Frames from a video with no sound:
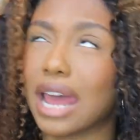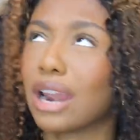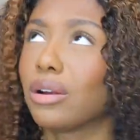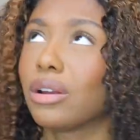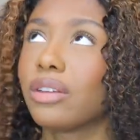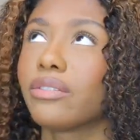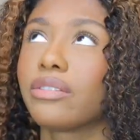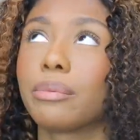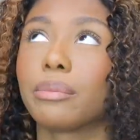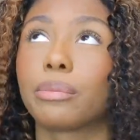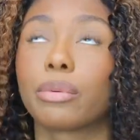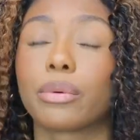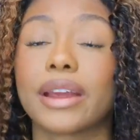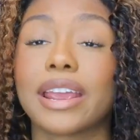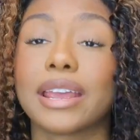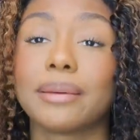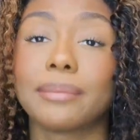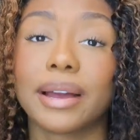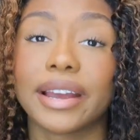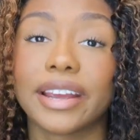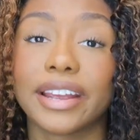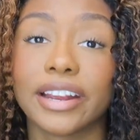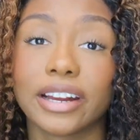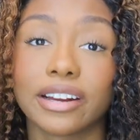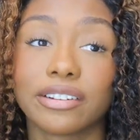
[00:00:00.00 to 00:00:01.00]
I don't even braid
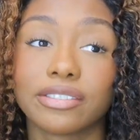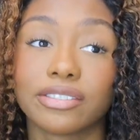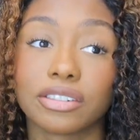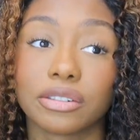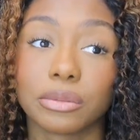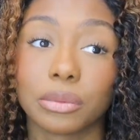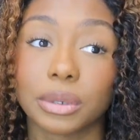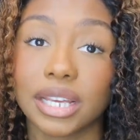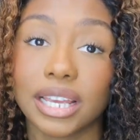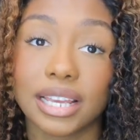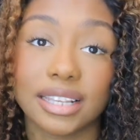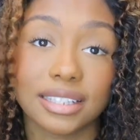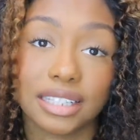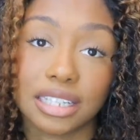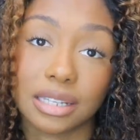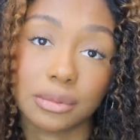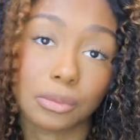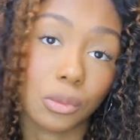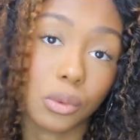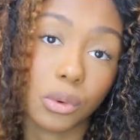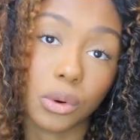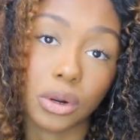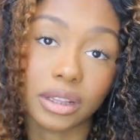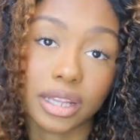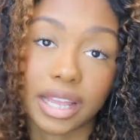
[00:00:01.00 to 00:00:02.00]
my hair for wigs
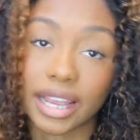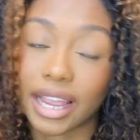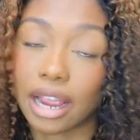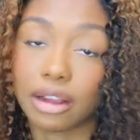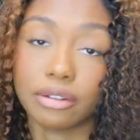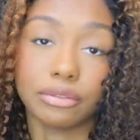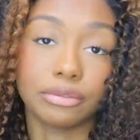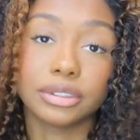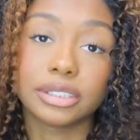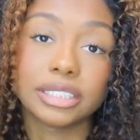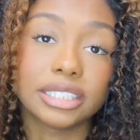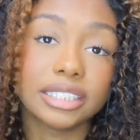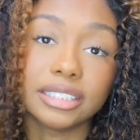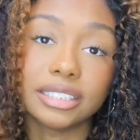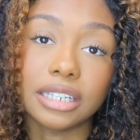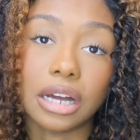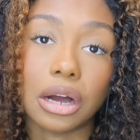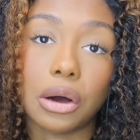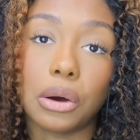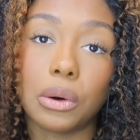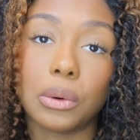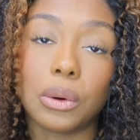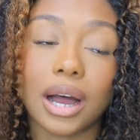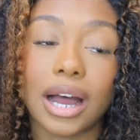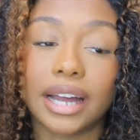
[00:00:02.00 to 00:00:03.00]
anymore. Like I really
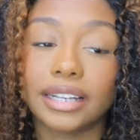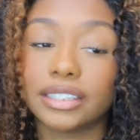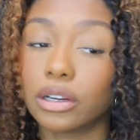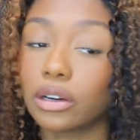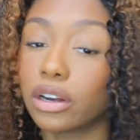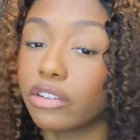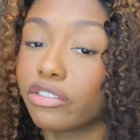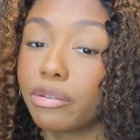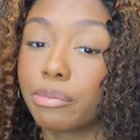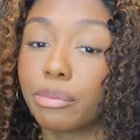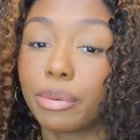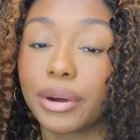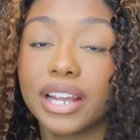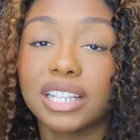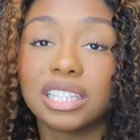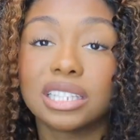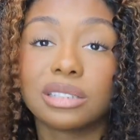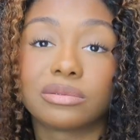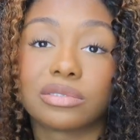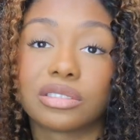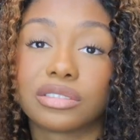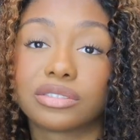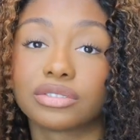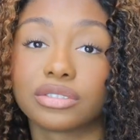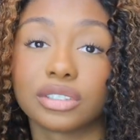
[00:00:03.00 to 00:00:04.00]
don't. I don't even braid
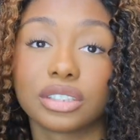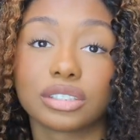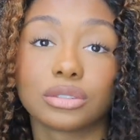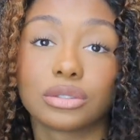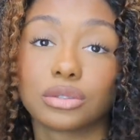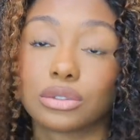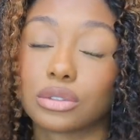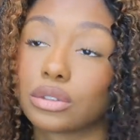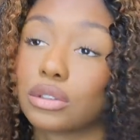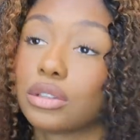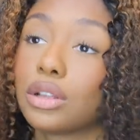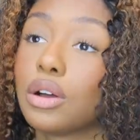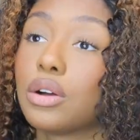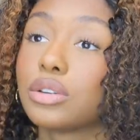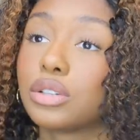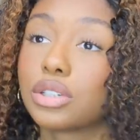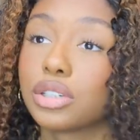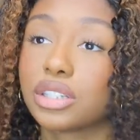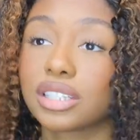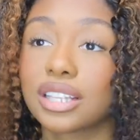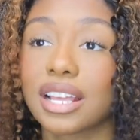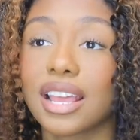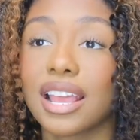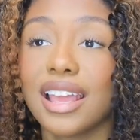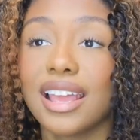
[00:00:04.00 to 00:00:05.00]
them for frontals or
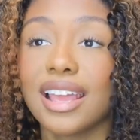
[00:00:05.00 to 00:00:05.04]
closures.